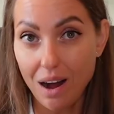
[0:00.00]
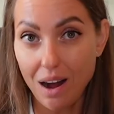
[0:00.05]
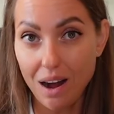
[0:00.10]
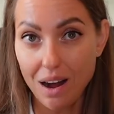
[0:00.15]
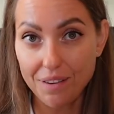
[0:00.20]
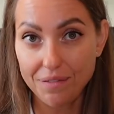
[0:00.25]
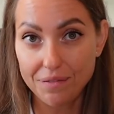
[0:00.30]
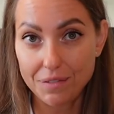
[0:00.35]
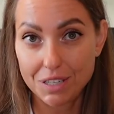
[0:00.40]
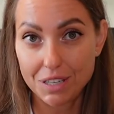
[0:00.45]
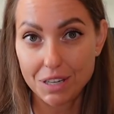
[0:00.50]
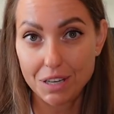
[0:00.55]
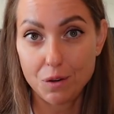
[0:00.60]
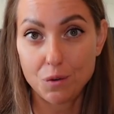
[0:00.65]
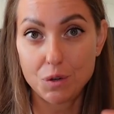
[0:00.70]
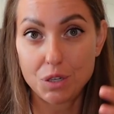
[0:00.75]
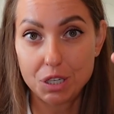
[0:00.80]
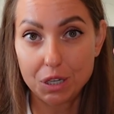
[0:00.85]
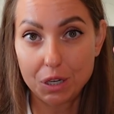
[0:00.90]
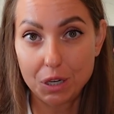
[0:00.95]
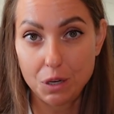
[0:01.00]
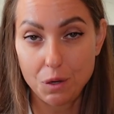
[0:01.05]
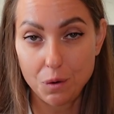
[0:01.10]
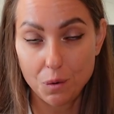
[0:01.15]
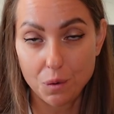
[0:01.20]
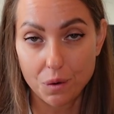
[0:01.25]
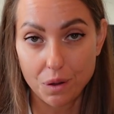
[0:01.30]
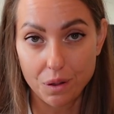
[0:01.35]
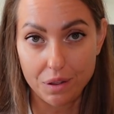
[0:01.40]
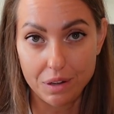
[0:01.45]
After you
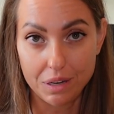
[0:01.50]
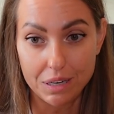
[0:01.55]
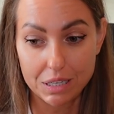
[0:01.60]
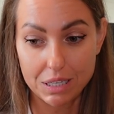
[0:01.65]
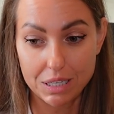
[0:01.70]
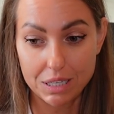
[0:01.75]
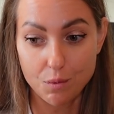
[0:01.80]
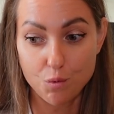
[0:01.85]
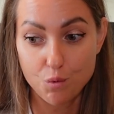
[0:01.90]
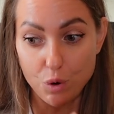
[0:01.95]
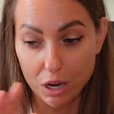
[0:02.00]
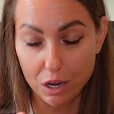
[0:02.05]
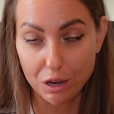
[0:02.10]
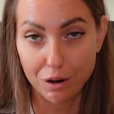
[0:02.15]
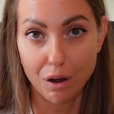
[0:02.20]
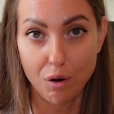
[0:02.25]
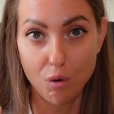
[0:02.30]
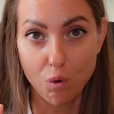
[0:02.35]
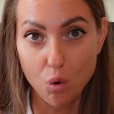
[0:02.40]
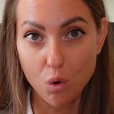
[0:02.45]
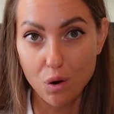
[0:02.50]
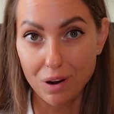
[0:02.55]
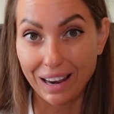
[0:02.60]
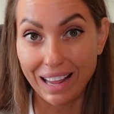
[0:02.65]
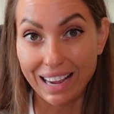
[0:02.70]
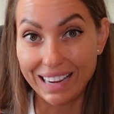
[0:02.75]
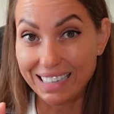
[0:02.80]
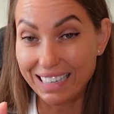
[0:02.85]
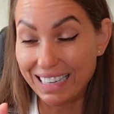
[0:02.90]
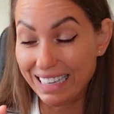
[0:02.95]
secure this regular
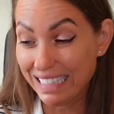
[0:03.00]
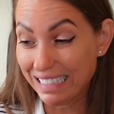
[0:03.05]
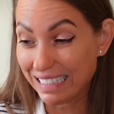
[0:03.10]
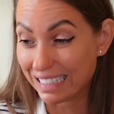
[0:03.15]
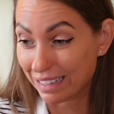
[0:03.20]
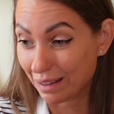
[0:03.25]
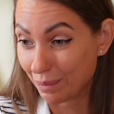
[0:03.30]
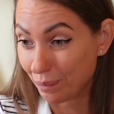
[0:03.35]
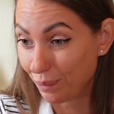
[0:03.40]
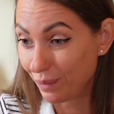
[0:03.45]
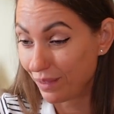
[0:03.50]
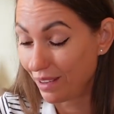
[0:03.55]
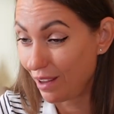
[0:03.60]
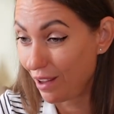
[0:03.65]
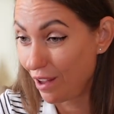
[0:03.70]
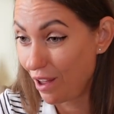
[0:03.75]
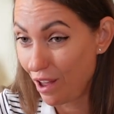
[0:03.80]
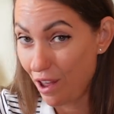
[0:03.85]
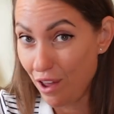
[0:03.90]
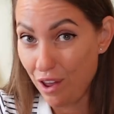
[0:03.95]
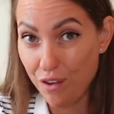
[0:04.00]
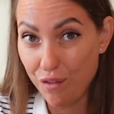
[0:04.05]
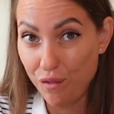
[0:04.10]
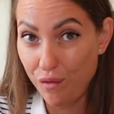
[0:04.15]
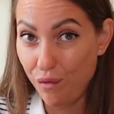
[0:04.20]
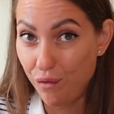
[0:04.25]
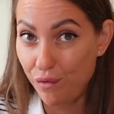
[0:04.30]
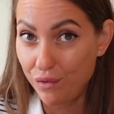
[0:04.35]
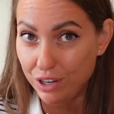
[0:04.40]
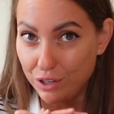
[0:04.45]
online income,
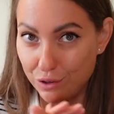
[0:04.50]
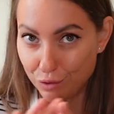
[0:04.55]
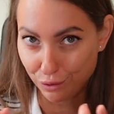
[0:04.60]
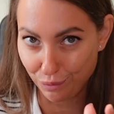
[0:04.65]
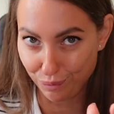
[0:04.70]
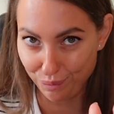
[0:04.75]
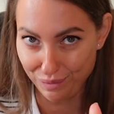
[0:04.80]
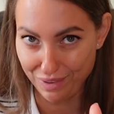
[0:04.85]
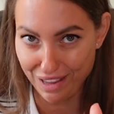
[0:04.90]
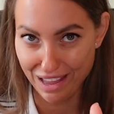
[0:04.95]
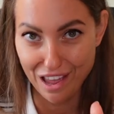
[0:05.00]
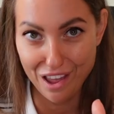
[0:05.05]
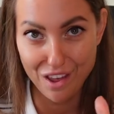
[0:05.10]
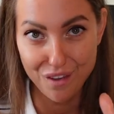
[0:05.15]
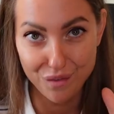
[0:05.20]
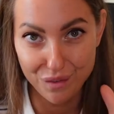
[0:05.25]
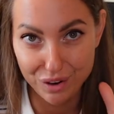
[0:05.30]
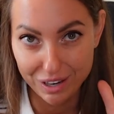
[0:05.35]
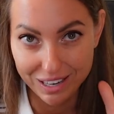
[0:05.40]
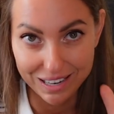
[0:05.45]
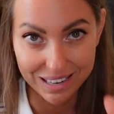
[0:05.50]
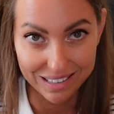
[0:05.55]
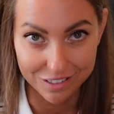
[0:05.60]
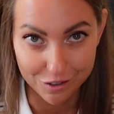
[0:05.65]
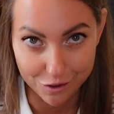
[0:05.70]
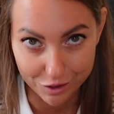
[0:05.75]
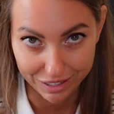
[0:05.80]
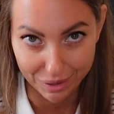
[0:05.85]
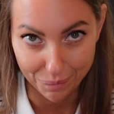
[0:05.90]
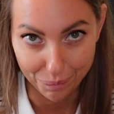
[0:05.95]
every door Every
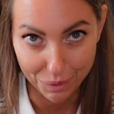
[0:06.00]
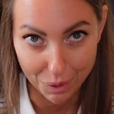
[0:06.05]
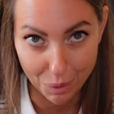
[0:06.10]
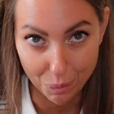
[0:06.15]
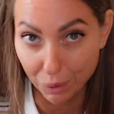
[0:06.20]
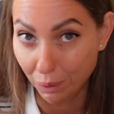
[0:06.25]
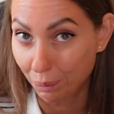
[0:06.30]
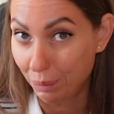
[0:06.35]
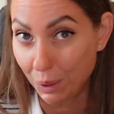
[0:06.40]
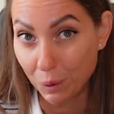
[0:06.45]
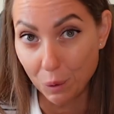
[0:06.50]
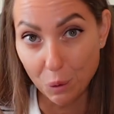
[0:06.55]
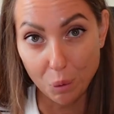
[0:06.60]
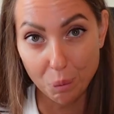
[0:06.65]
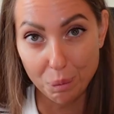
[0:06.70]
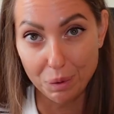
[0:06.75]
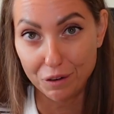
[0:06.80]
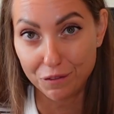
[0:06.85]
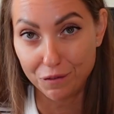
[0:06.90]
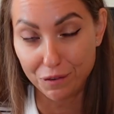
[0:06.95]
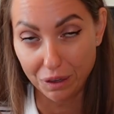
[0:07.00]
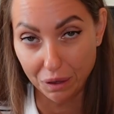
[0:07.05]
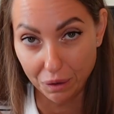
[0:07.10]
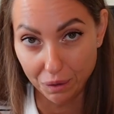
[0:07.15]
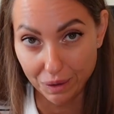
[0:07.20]
country will be open for you.